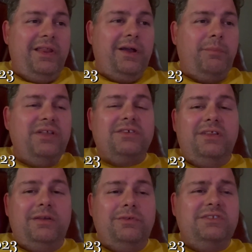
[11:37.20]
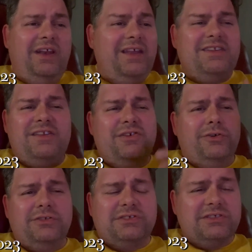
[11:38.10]
basically it's a
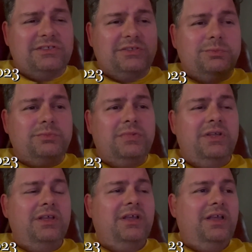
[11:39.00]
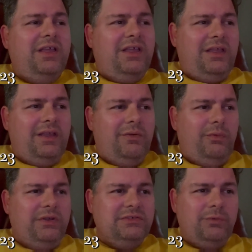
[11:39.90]
19-year-old system. It
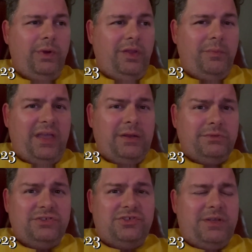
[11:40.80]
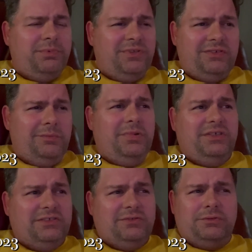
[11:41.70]
wasn't well made. It was a cheap system
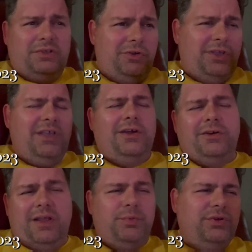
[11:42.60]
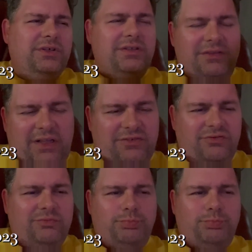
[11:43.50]
because this was a cookie cutter neighborhood. And that's,